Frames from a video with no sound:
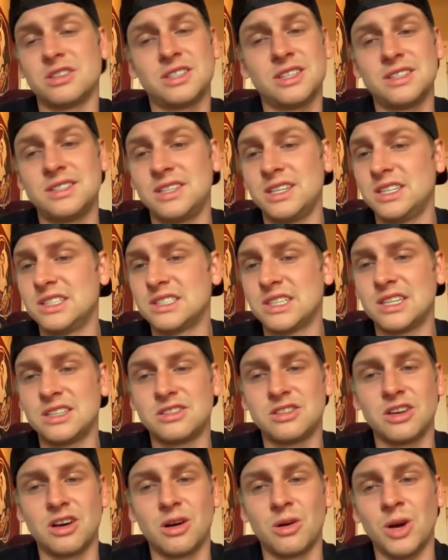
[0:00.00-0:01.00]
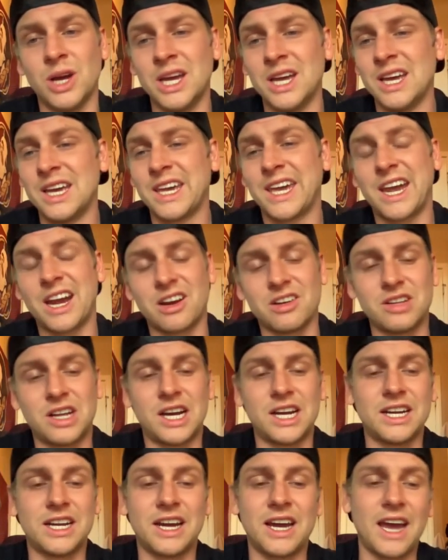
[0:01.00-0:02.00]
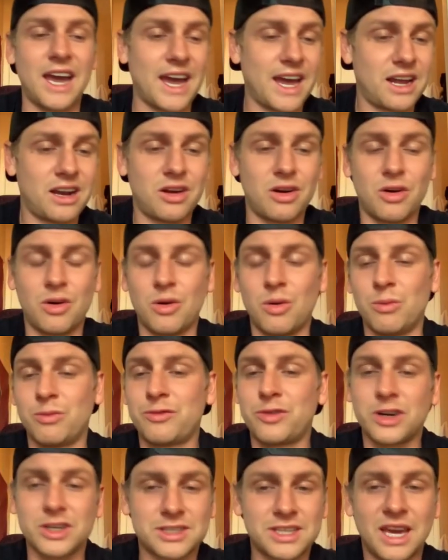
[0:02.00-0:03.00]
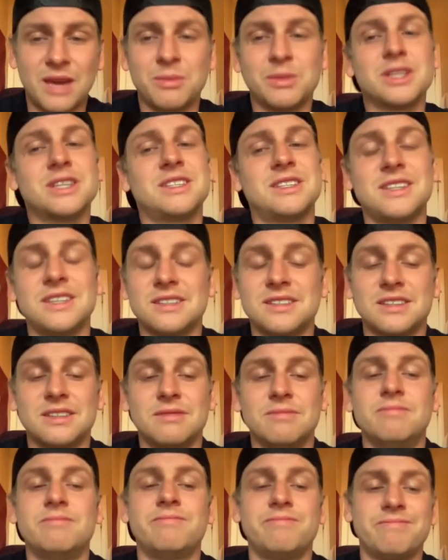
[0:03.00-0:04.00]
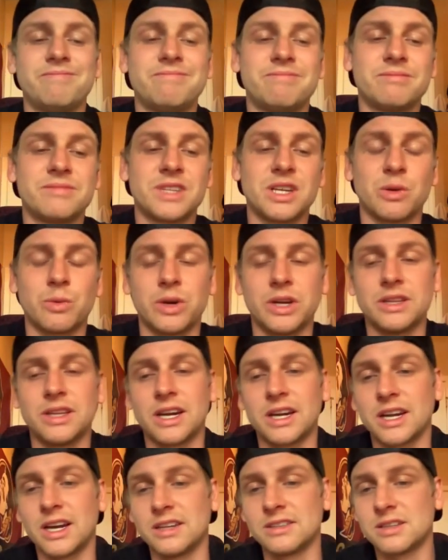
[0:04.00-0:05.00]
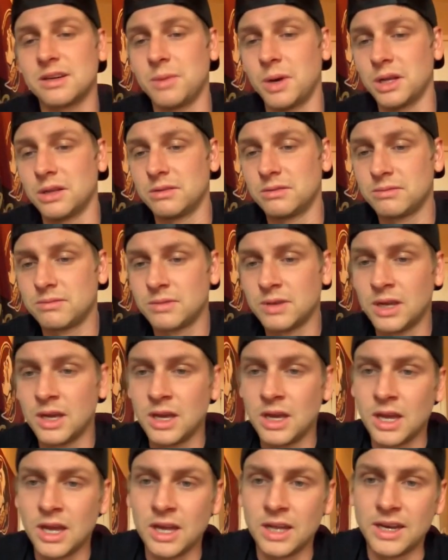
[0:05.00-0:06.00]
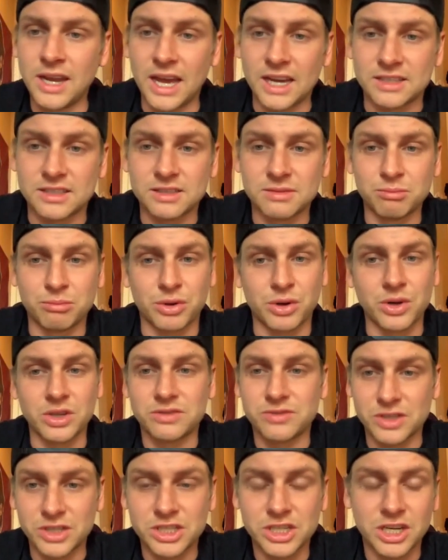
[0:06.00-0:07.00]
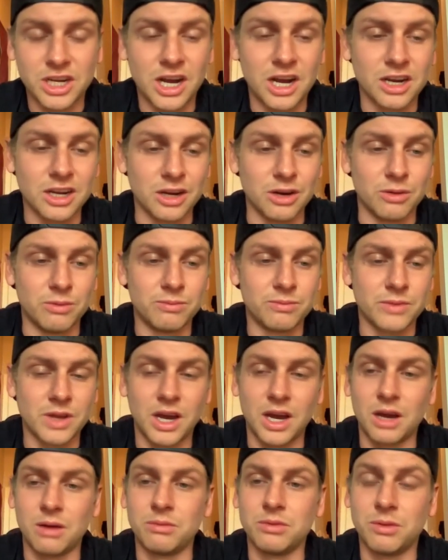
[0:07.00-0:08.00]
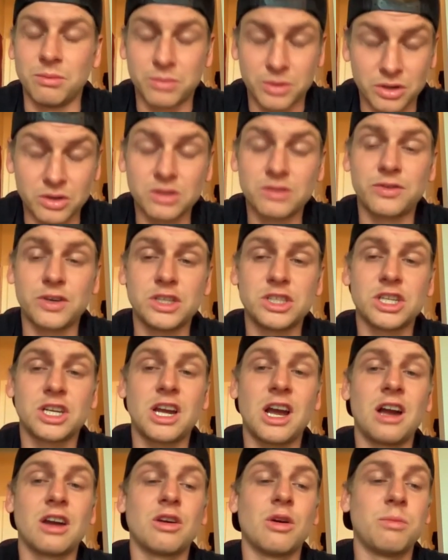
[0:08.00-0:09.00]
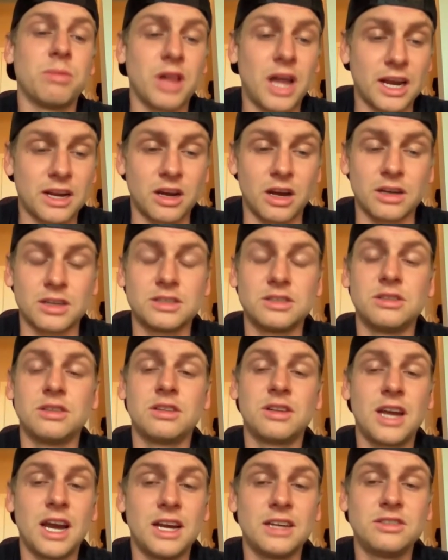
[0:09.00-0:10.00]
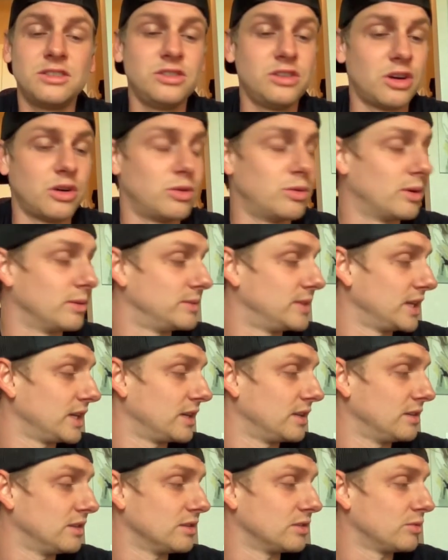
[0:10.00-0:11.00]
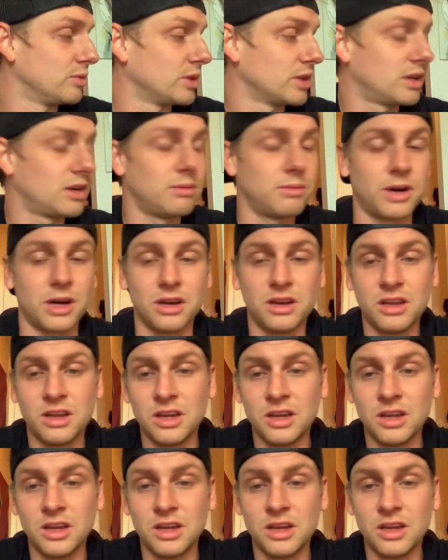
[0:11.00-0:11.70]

this season. So Carolina at home, first game of the season, they're winning that, guys. Come on. Next, Bruins versus Chicago. Uh, the Bruins versus Chicago Blackhawks. Guys, you know who I'm taking in this one. Come on.